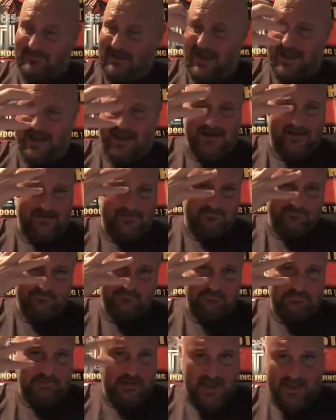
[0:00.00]
had a
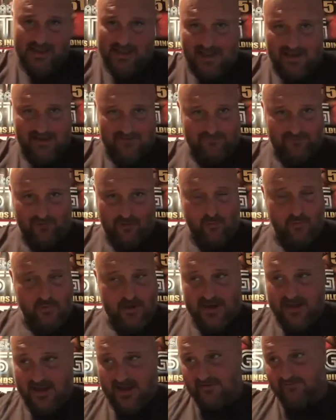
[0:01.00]
black eye for a
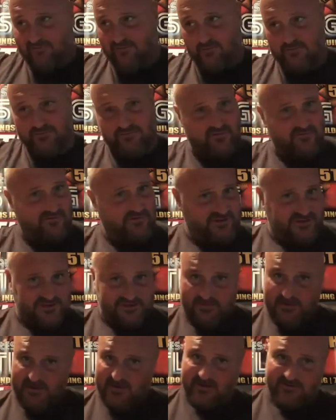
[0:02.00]
week after it was over
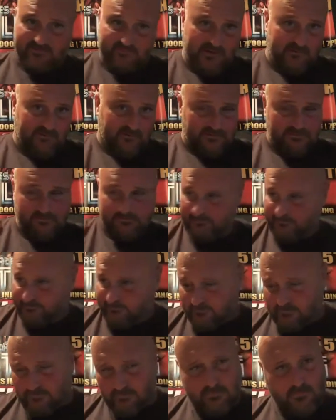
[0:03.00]
just because we'd
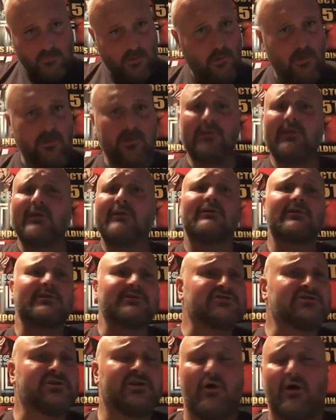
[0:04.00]
literally
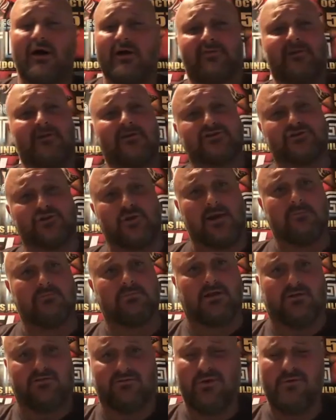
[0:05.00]
go out there and trade
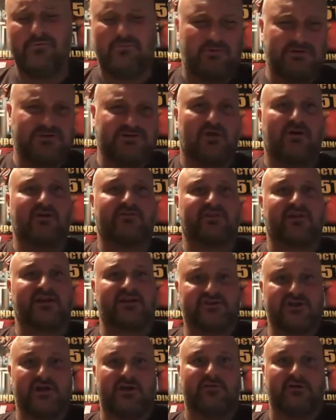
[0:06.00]
blood. But we trusted
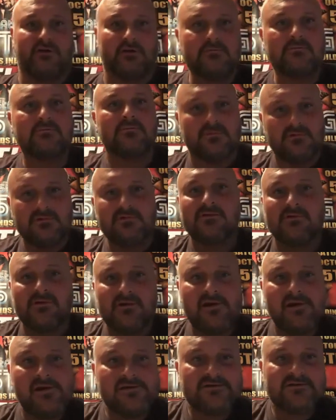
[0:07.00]
each other.
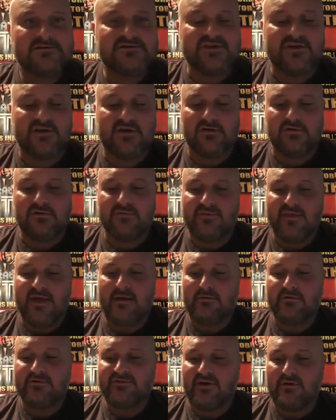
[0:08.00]
So
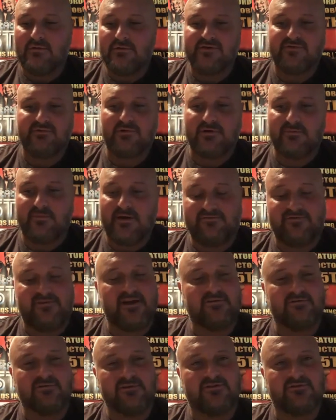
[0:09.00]
that was always one of my
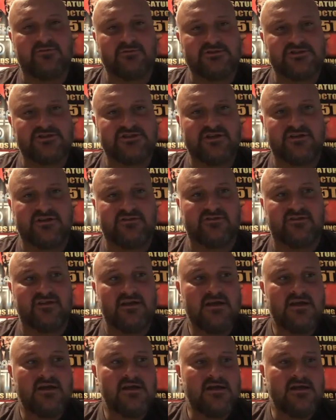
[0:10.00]
favorites was just,
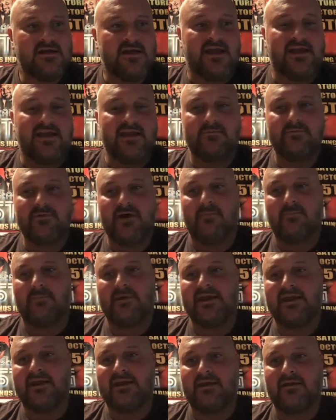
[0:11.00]
and him not
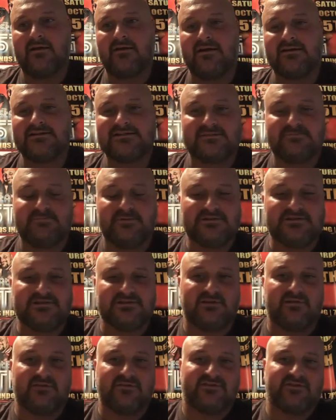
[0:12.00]
being here, it just puts a
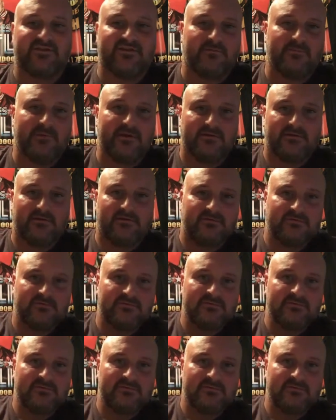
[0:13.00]
little sentimental,